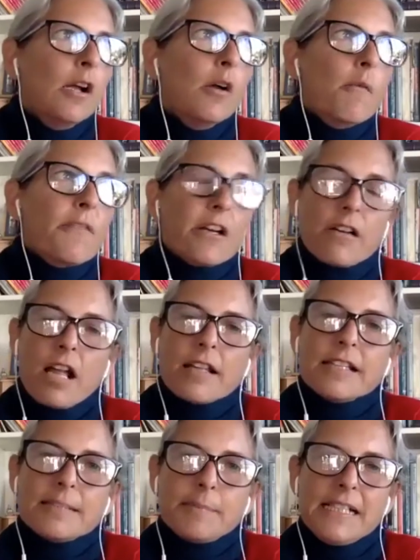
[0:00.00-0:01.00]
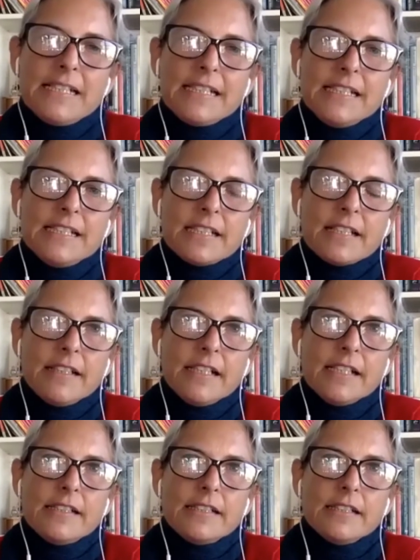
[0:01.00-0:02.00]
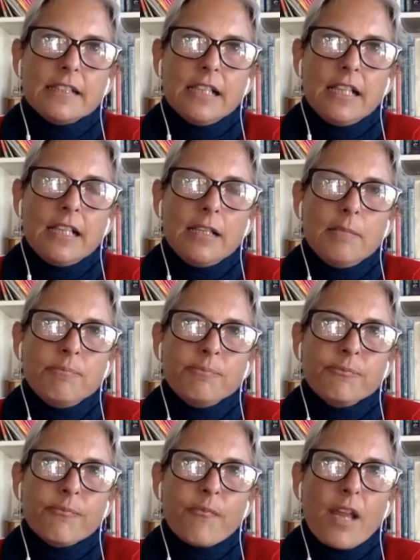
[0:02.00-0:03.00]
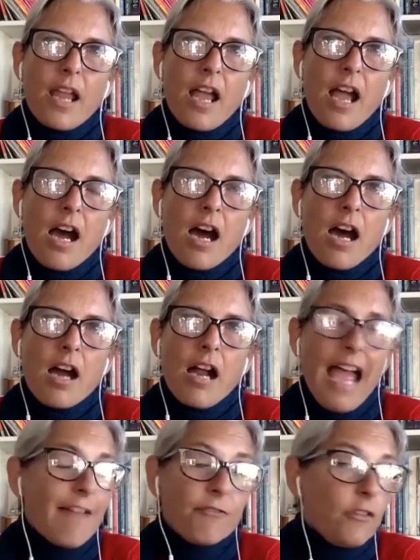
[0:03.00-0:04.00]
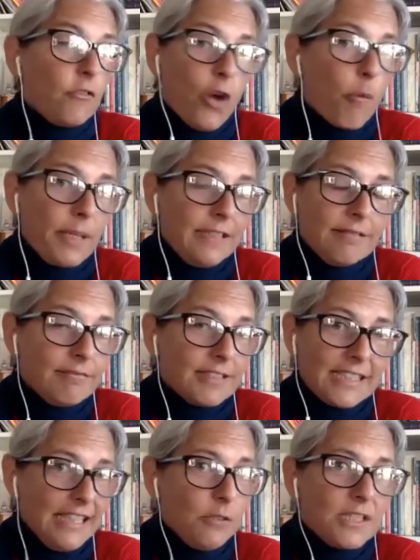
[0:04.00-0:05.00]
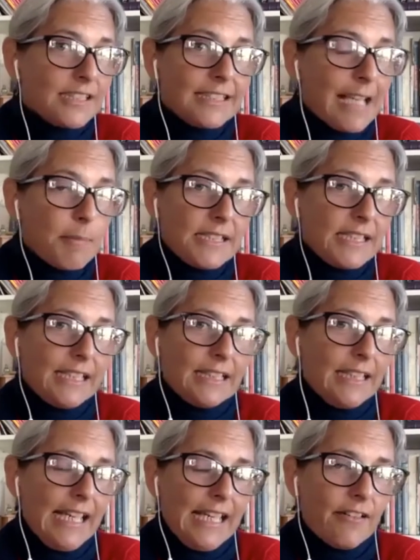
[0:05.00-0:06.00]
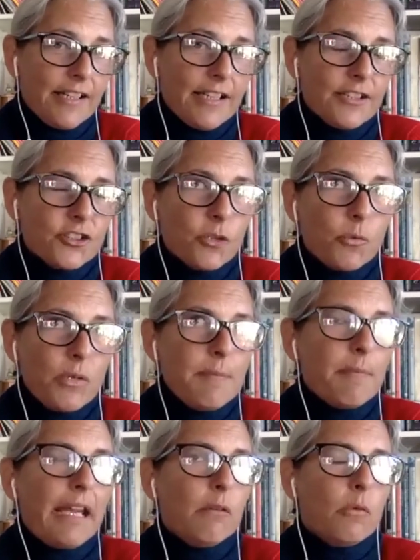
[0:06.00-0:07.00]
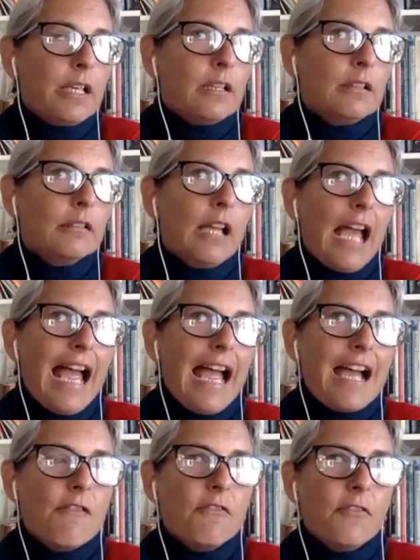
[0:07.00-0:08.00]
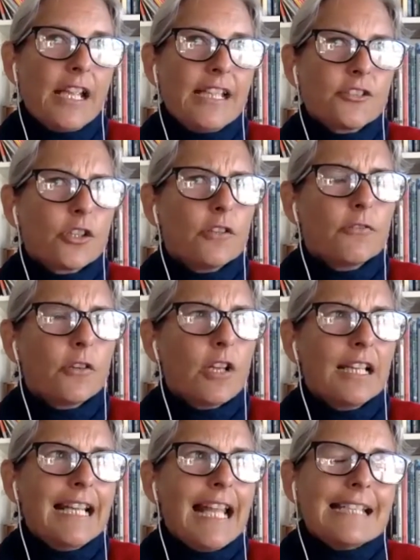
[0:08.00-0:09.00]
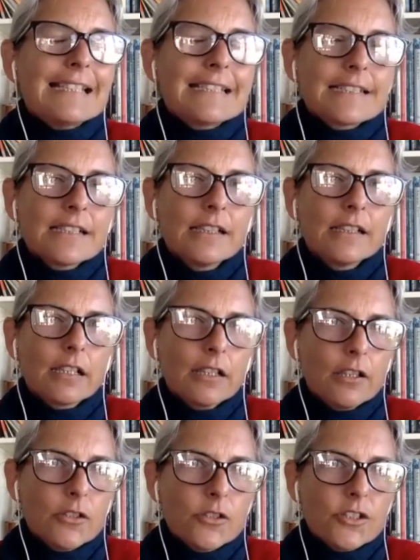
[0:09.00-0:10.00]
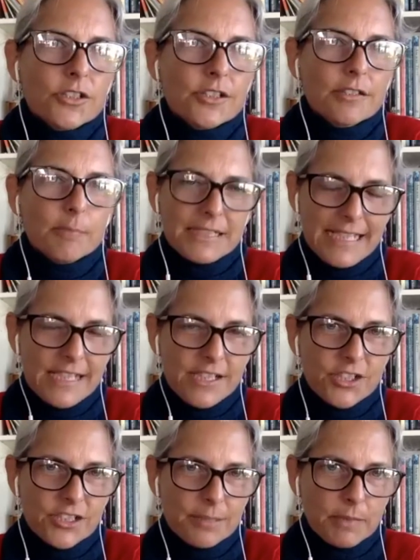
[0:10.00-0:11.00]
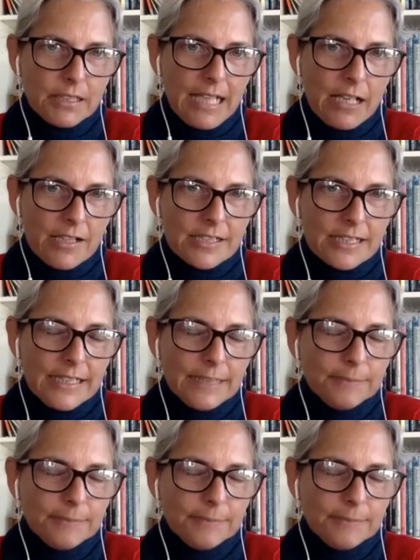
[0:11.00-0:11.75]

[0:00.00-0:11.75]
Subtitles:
There are other species that have not been sequenced in that particular area, so we might well have a sort of less close percentage similarity,